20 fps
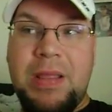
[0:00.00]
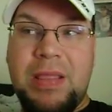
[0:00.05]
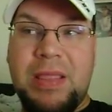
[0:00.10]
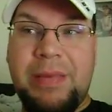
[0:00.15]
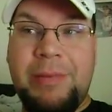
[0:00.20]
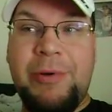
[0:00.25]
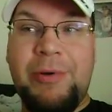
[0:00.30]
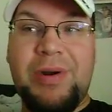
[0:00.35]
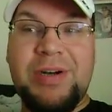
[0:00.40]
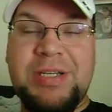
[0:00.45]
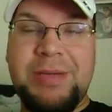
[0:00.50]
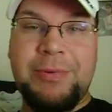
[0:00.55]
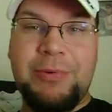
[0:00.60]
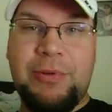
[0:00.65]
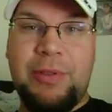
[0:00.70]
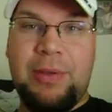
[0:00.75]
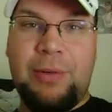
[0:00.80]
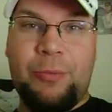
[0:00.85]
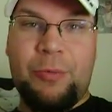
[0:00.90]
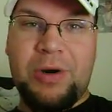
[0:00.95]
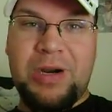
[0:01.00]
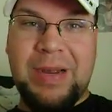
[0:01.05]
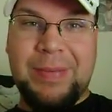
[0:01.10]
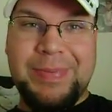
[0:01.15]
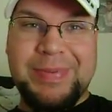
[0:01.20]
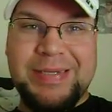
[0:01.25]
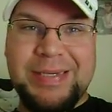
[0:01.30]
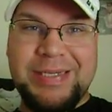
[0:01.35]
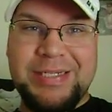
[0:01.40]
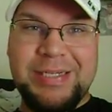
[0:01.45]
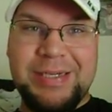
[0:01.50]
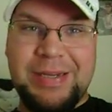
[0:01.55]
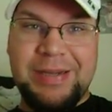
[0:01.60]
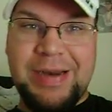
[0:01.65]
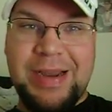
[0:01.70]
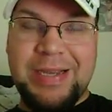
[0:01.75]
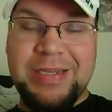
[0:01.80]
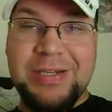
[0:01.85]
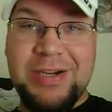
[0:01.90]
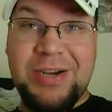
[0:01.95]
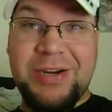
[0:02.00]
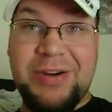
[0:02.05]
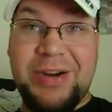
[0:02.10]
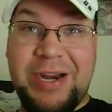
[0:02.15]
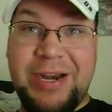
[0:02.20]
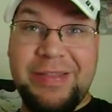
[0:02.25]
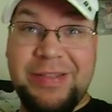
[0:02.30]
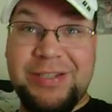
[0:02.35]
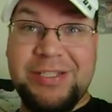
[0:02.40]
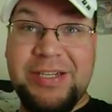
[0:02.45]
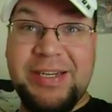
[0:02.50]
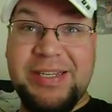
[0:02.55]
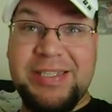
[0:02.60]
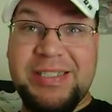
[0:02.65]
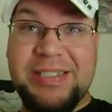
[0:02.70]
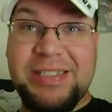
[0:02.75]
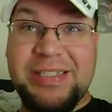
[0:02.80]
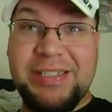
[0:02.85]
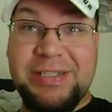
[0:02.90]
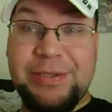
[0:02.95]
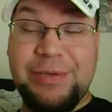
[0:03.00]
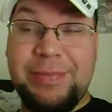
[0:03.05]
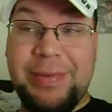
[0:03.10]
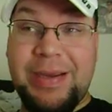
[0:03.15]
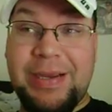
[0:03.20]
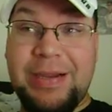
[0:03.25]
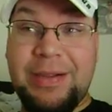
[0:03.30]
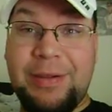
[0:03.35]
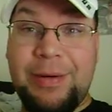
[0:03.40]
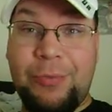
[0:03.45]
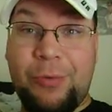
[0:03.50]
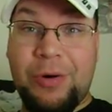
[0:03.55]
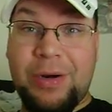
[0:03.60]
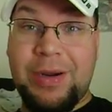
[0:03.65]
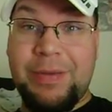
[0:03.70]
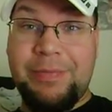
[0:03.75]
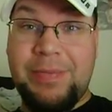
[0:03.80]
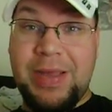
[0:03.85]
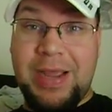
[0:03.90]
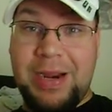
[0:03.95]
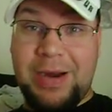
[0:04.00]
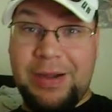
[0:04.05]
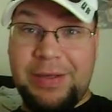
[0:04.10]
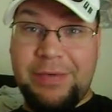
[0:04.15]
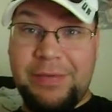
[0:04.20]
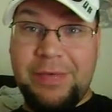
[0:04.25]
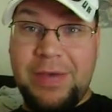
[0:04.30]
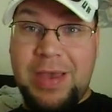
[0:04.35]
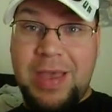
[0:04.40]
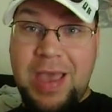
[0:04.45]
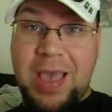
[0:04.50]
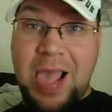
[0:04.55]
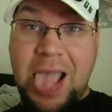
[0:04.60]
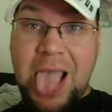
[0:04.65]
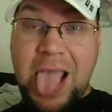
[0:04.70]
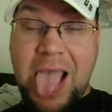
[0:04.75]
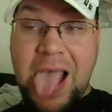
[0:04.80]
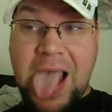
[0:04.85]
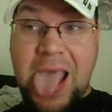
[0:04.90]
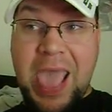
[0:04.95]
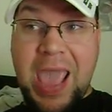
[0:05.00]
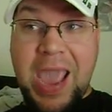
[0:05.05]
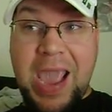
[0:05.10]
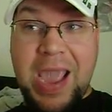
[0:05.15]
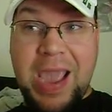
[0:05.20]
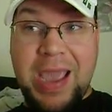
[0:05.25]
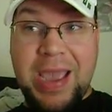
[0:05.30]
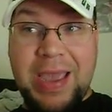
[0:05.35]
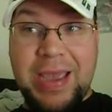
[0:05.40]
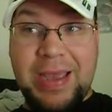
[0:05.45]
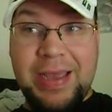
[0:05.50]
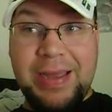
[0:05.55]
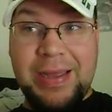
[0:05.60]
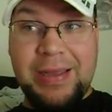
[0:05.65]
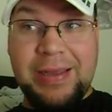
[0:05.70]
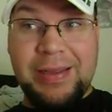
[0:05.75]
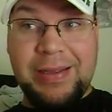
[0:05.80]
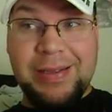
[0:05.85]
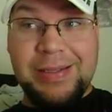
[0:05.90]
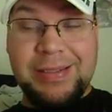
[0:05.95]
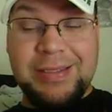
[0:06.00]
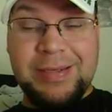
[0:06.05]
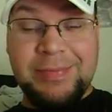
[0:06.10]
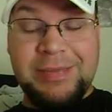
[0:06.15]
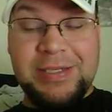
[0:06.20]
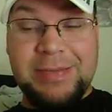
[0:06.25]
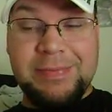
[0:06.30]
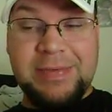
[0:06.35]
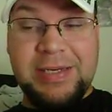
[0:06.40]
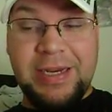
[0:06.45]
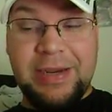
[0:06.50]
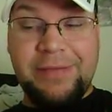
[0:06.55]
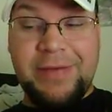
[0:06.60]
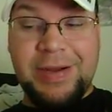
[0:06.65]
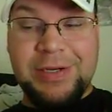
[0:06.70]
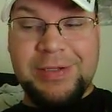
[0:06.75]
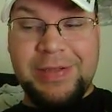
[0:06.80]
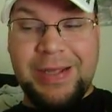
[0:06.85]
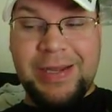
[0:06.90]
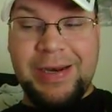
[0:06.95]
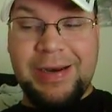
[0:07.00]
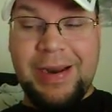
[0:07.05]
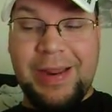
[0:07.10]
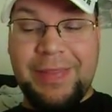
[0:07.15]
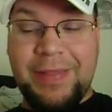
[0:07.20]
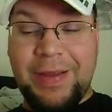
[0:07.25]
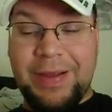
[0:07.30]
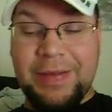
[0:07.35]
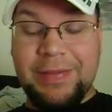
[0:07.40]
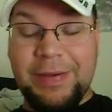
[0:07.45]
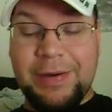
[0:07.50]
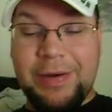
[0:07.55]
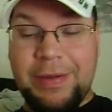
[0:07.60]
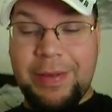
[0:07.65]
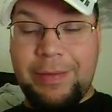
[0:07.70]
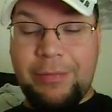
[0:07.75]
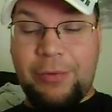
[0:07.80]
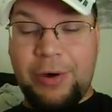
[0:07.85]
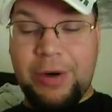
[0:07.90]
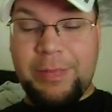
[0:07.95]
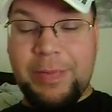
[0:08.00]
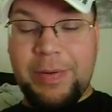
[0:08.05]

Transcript: Let me watch something with a little more competition. And NASCAR created the chase to make it a little more competitive, and some teams take advantage of that. And I think the Clint Boyer